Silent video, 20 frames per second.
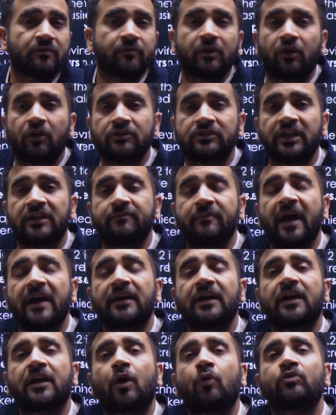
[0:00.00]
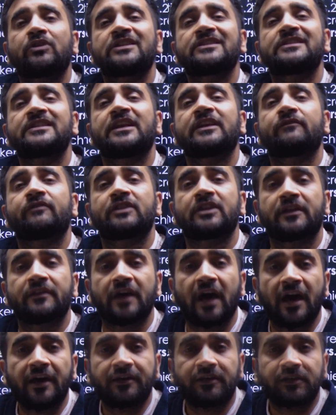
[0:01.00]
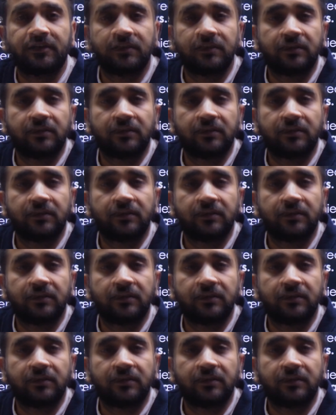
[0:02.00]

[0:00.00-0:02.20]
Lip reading: Because that bank account is linked with Aadhaar.